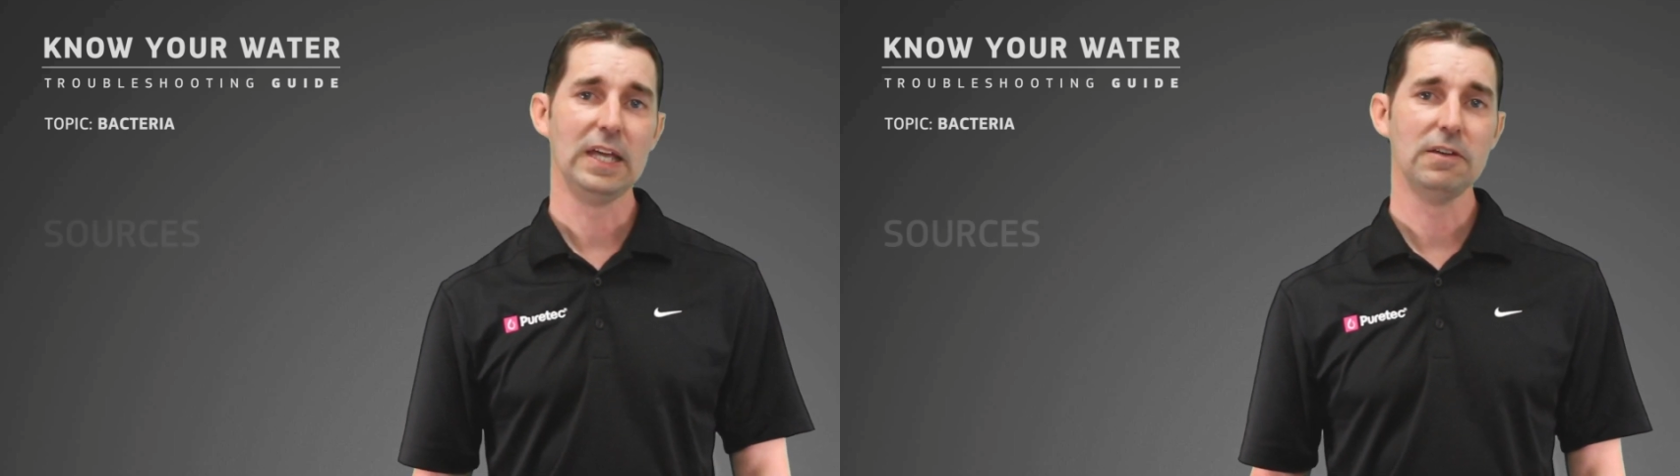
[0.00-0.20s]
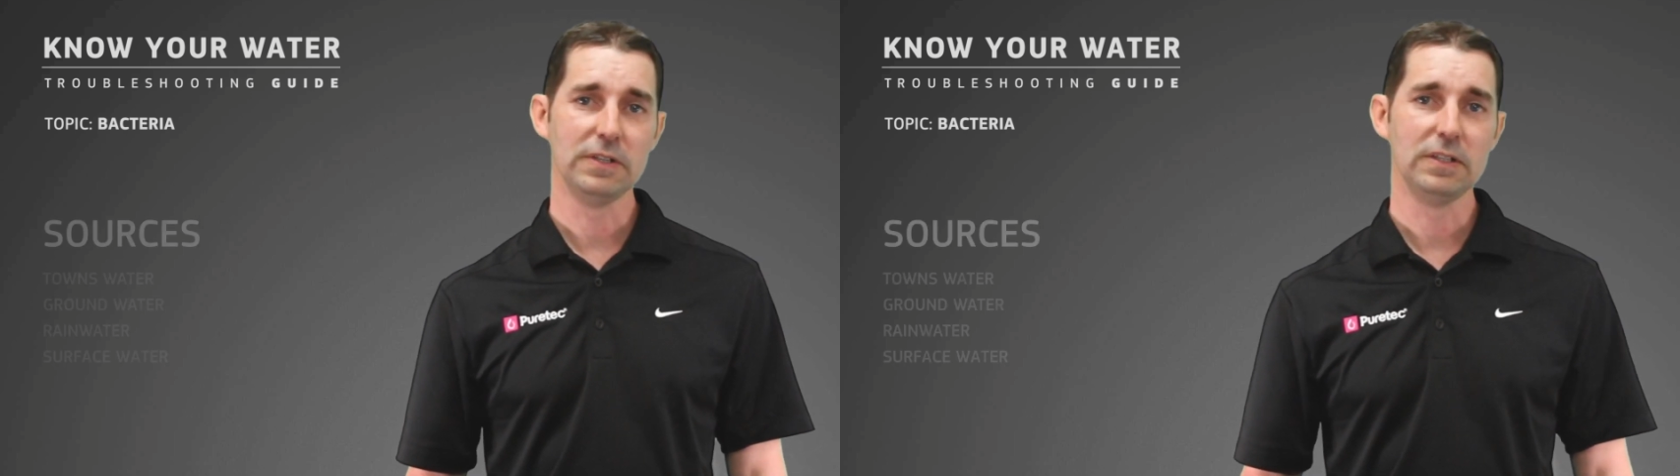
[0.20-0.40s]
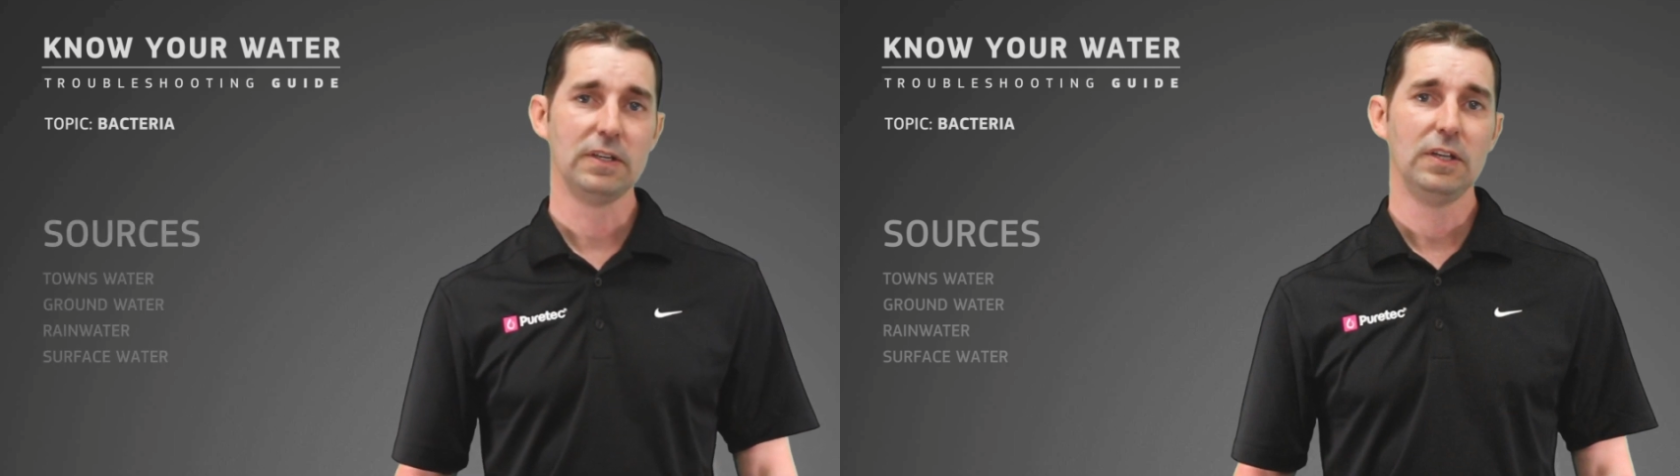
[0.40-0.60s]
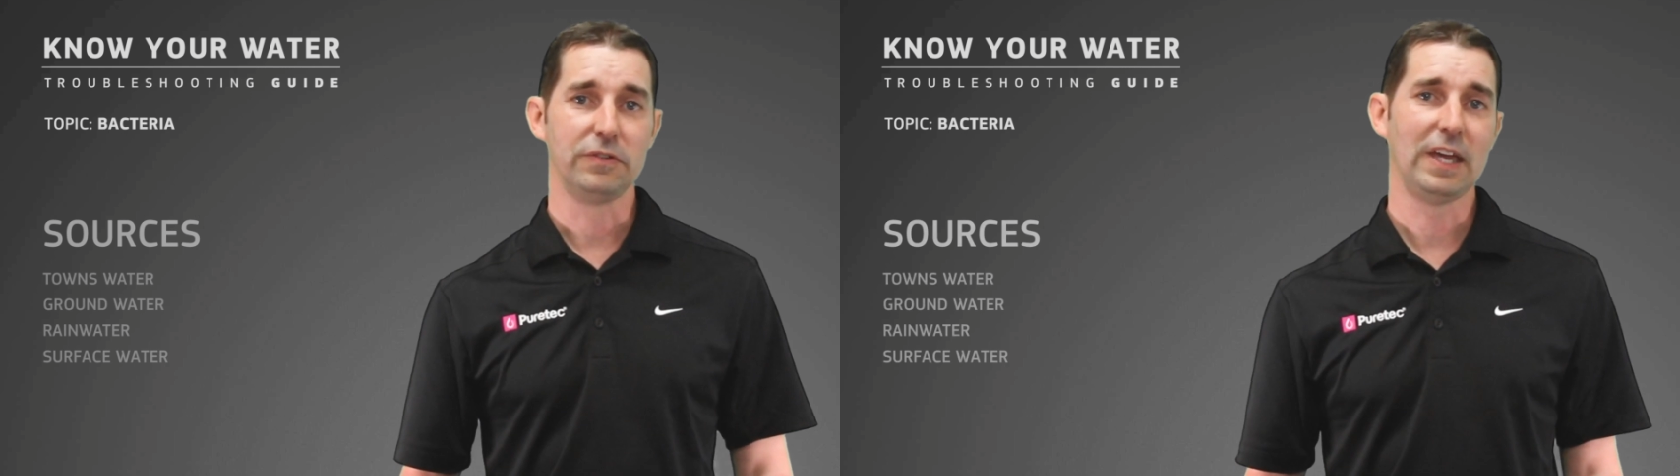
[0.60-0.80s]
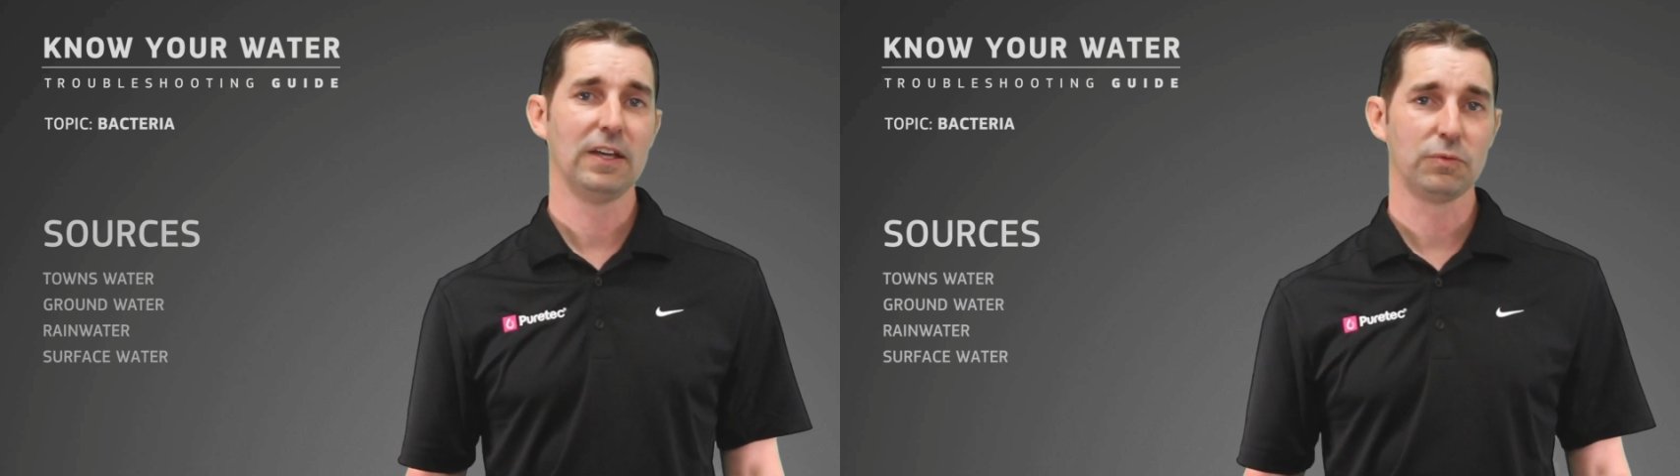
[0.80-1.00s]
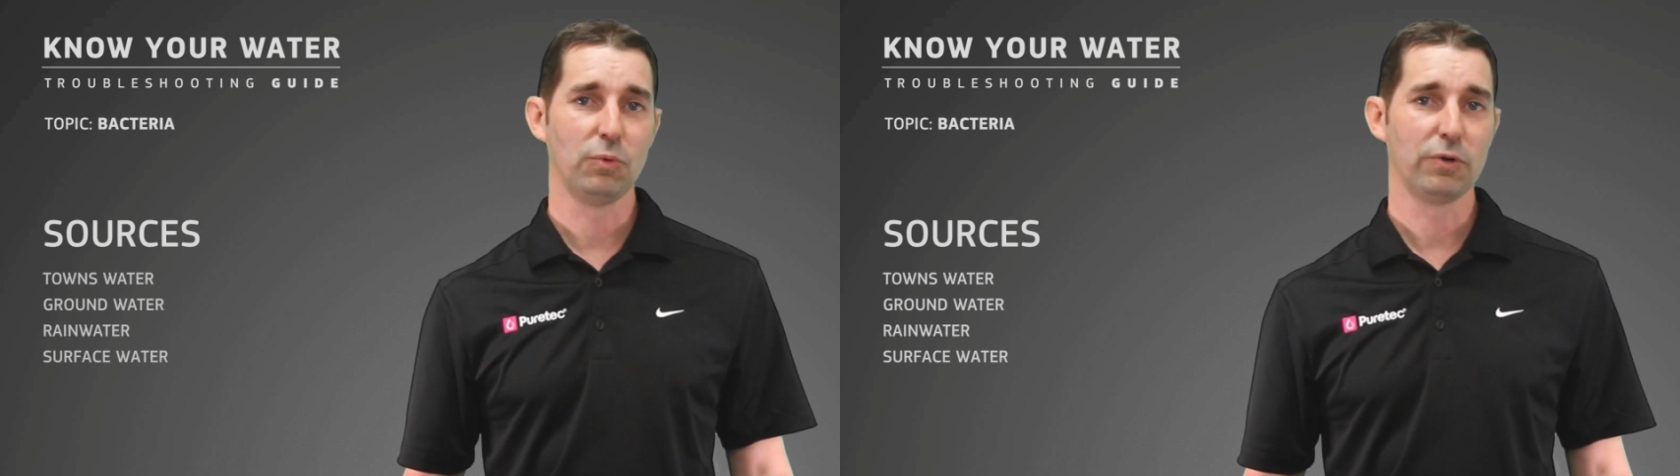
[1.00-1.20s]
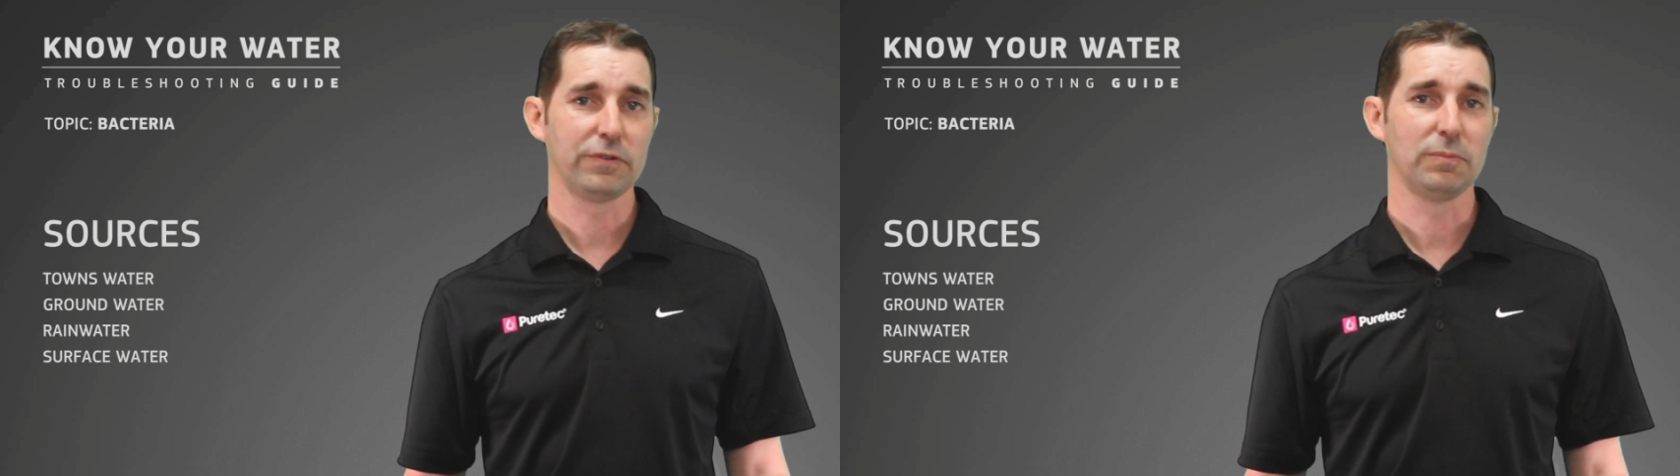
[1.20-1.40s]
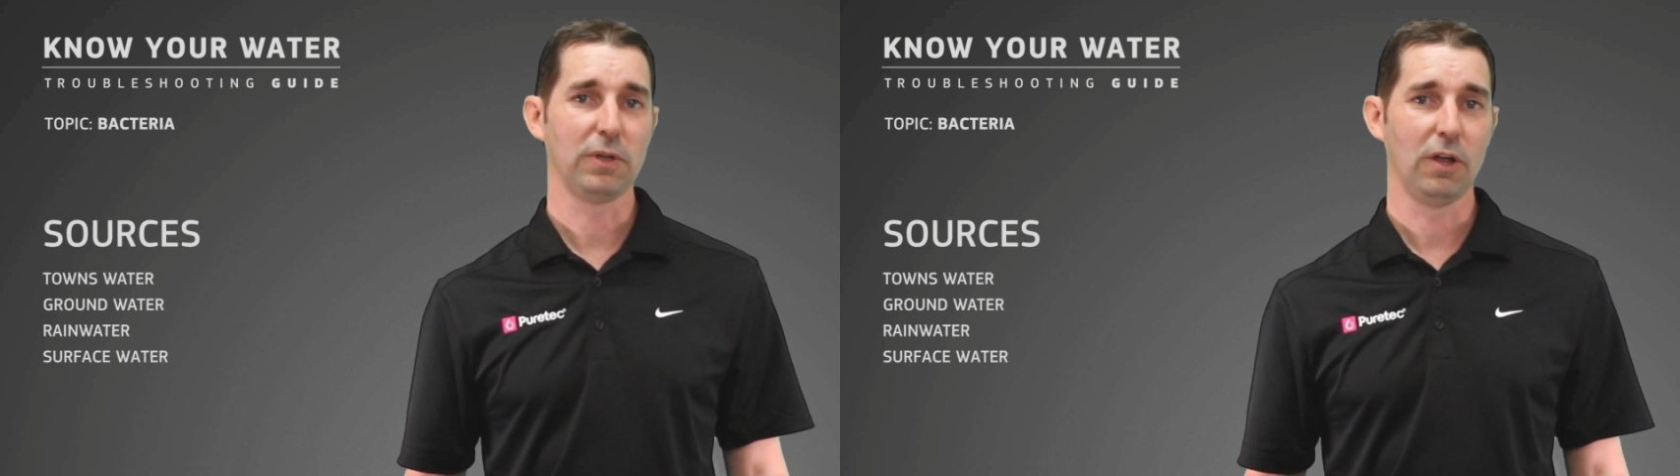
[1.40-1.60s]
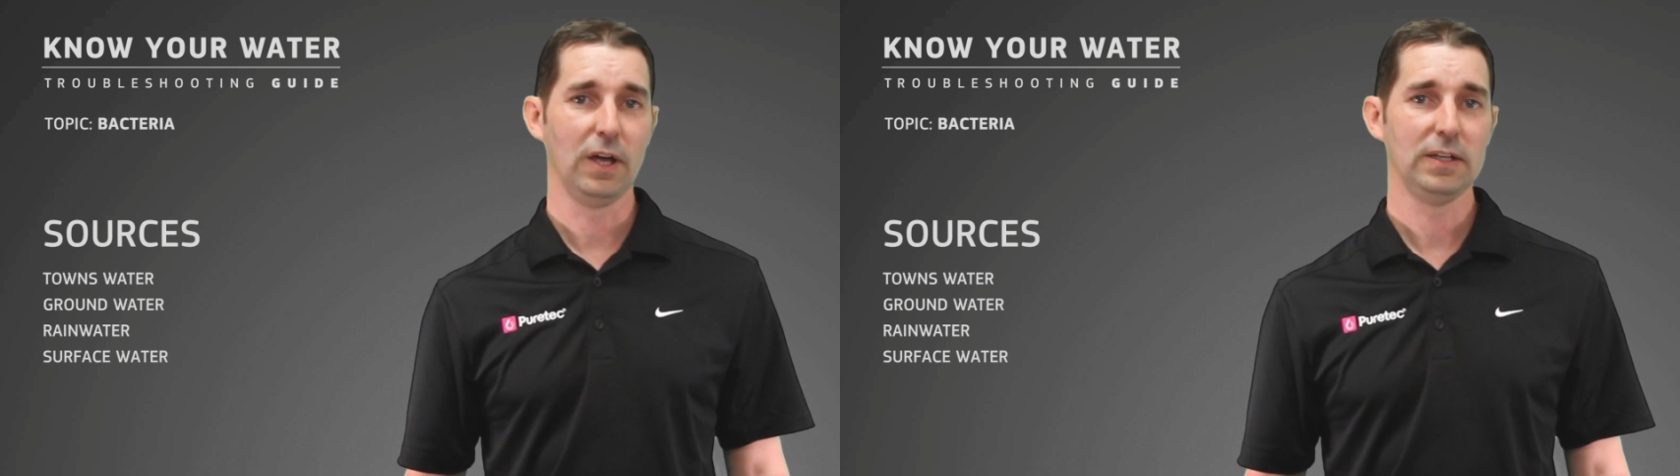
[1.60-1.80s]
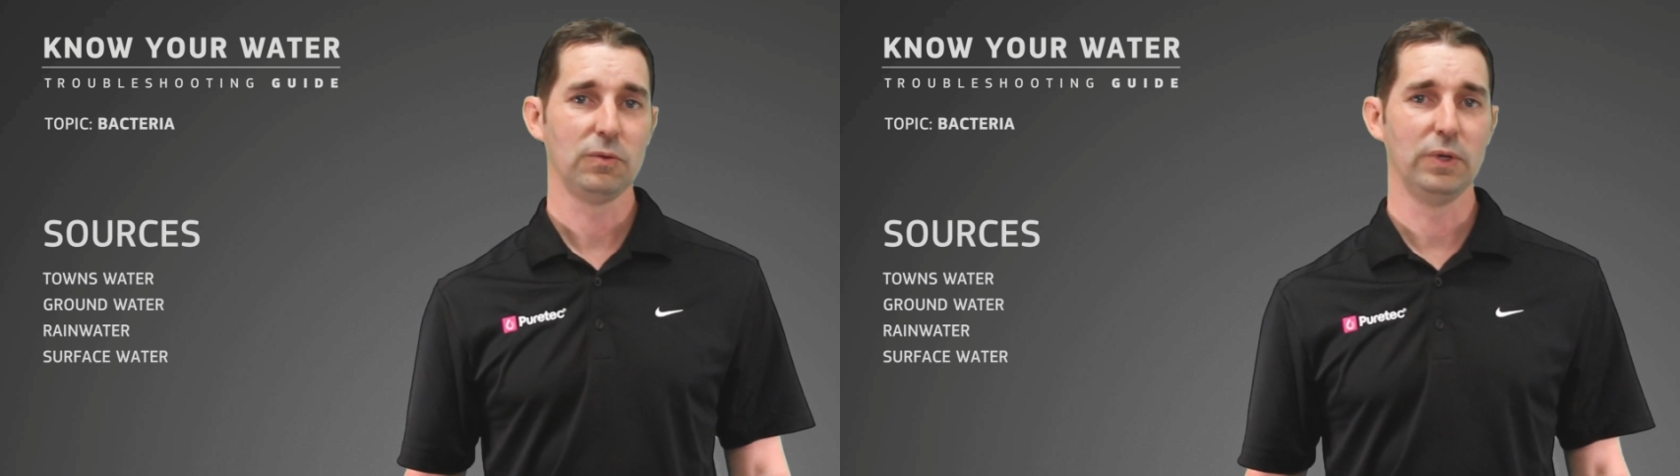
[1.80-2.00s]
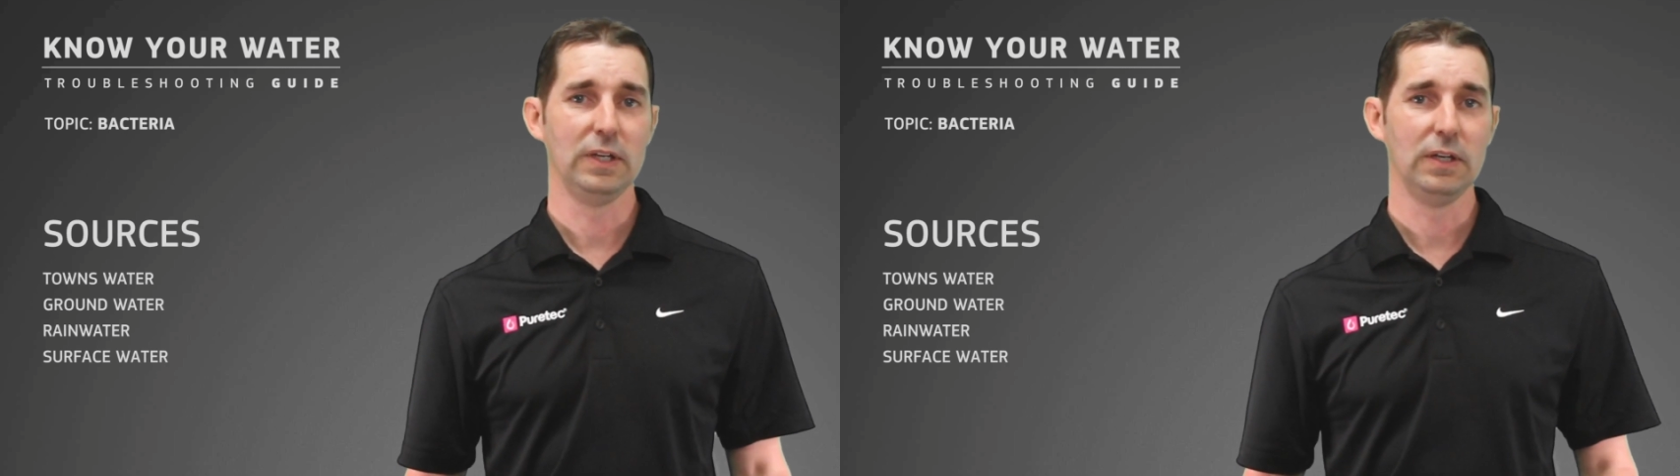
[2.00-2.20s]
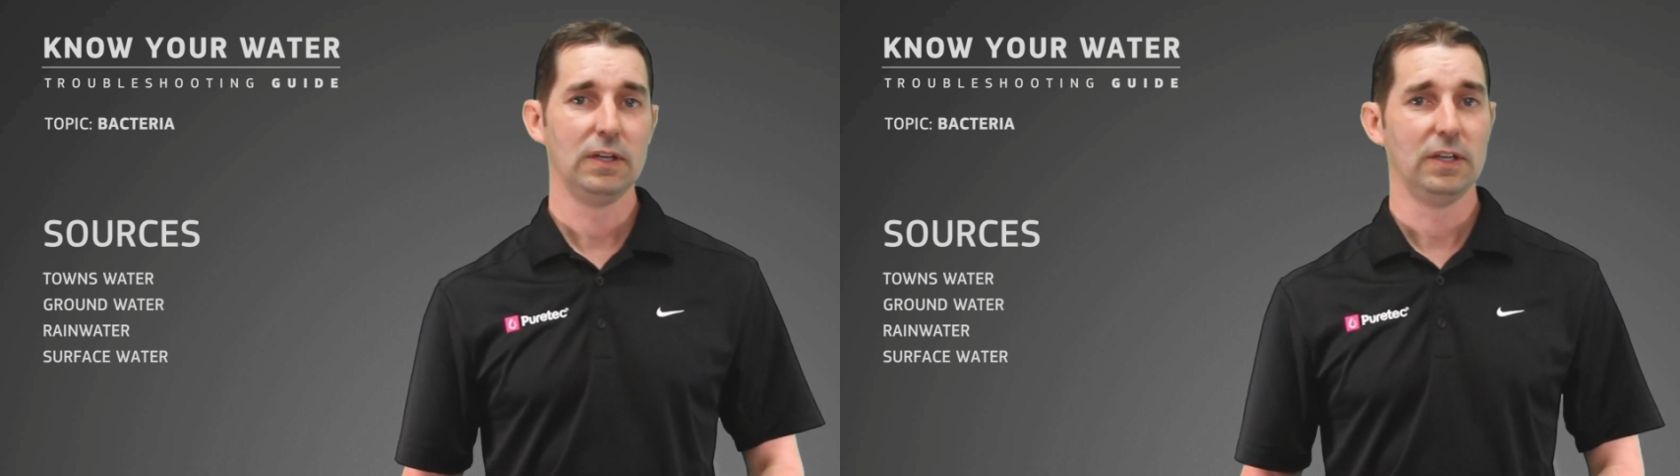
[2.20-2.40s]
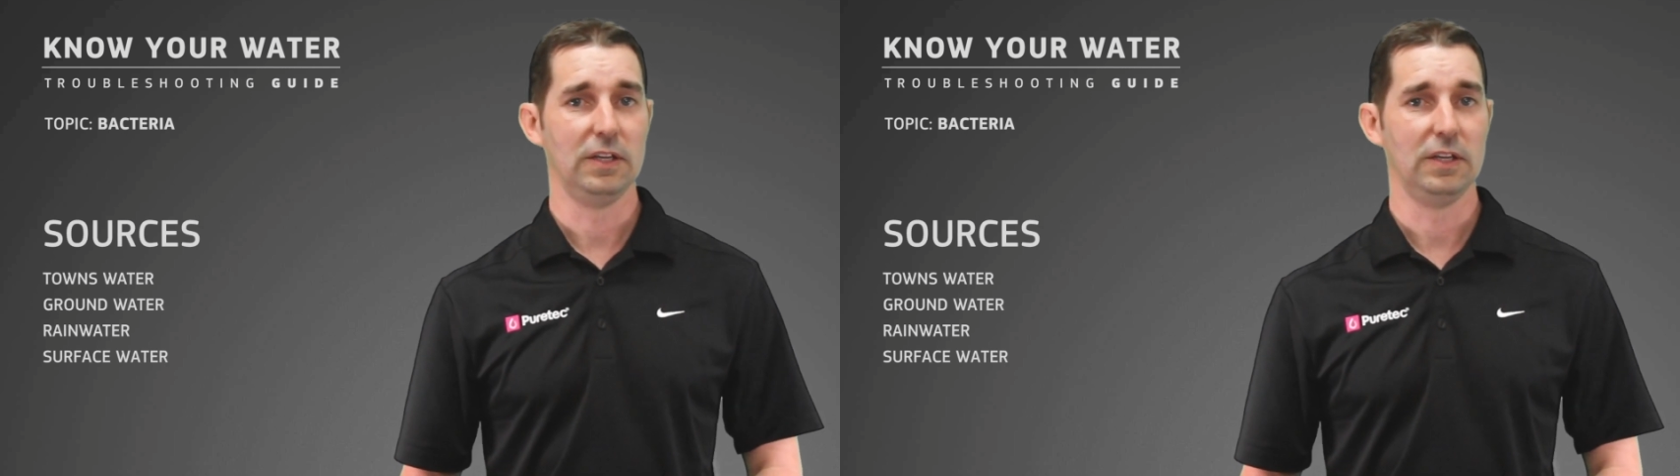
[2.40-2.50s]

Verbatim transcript: Even your town's water supply, where